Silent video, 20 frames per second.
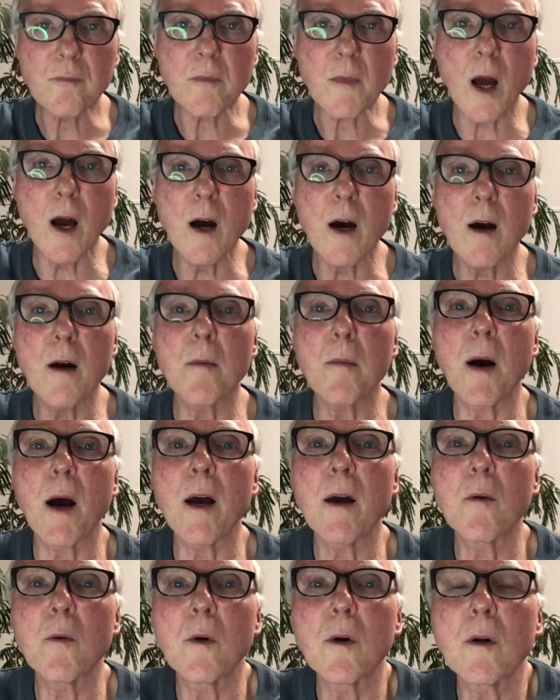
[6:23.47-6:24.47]

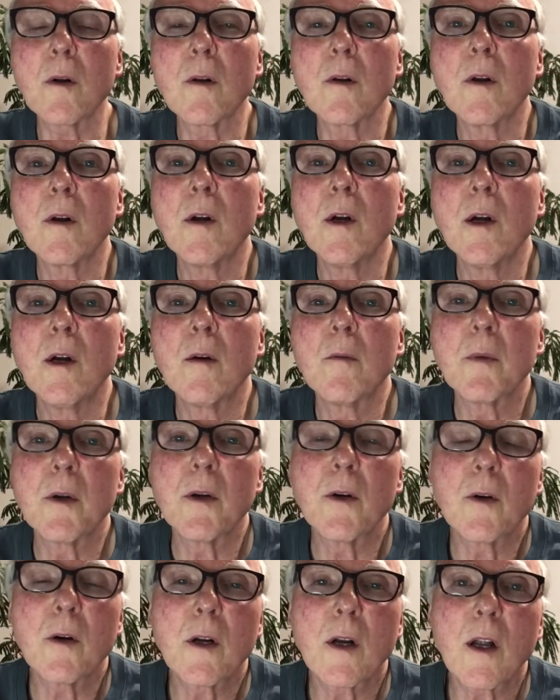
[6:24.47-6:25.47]
I will be
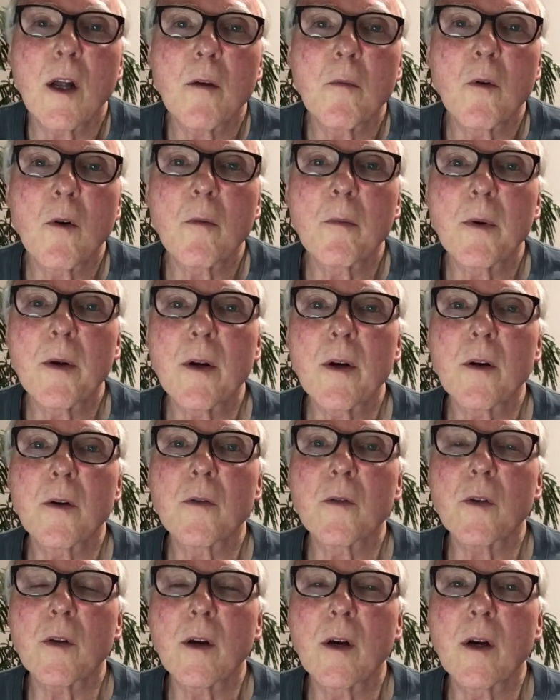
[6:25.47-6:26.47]
doing a lot more
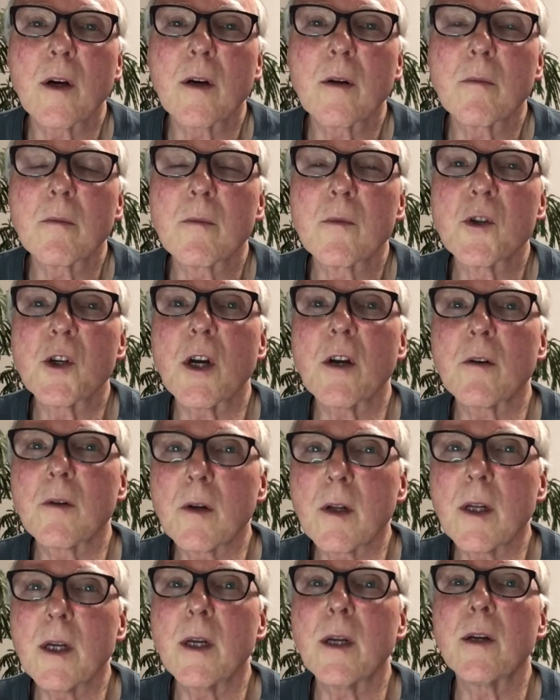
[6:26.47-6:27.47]
beers,
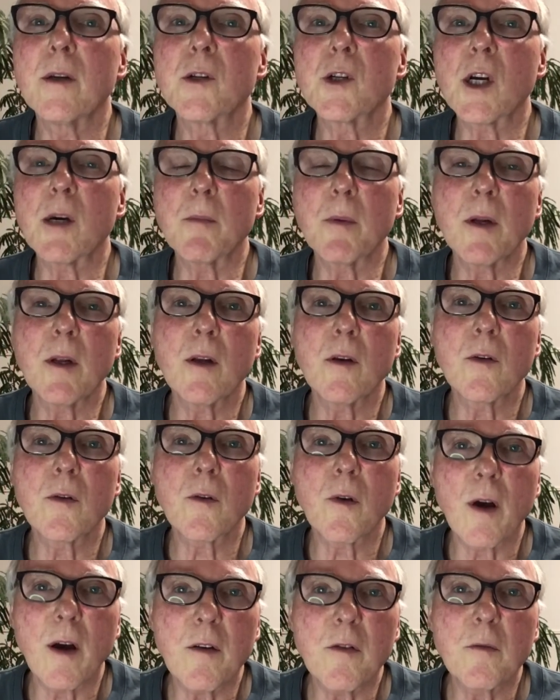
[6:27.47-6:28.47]
generally Japanese
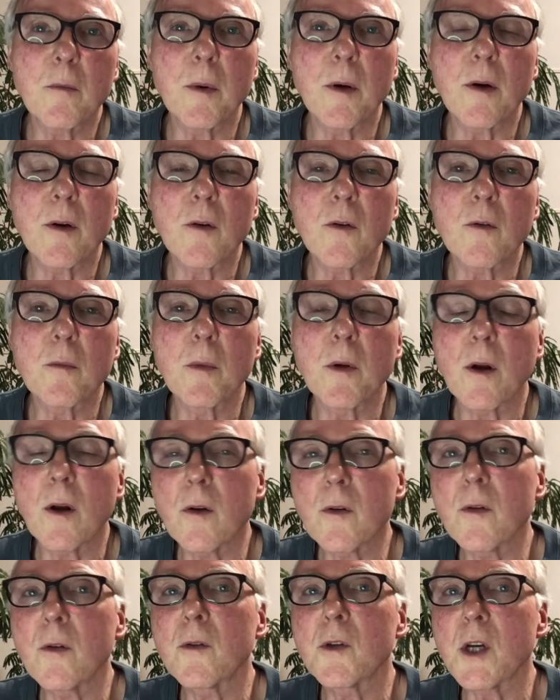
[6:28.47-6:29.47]
craft beers, but
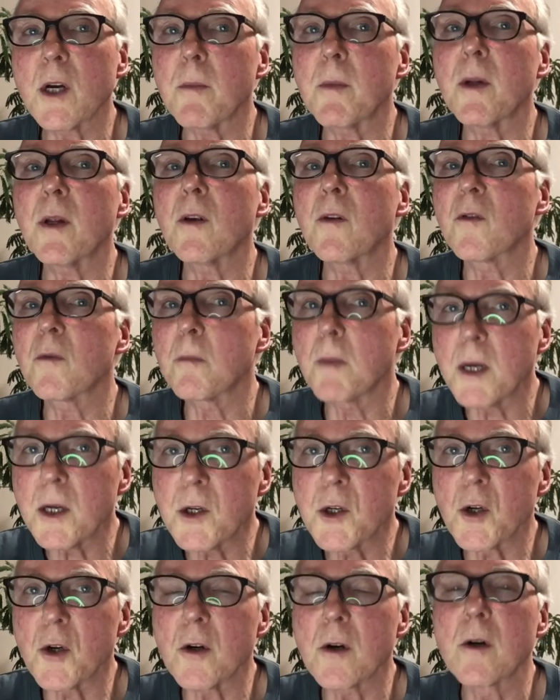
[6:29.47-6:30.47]
also Japanese
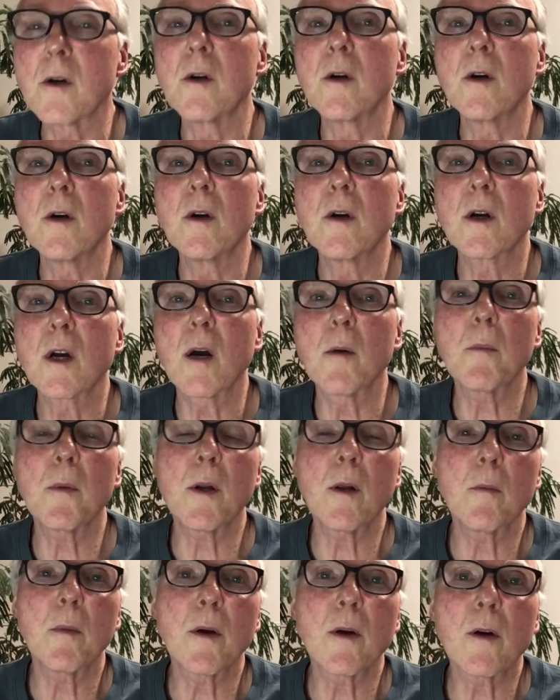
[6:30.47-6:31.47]
major
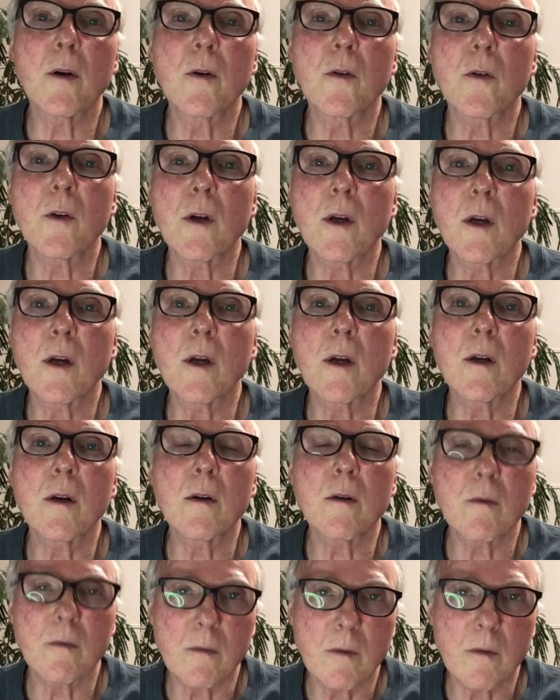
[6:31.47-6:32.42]
company beers and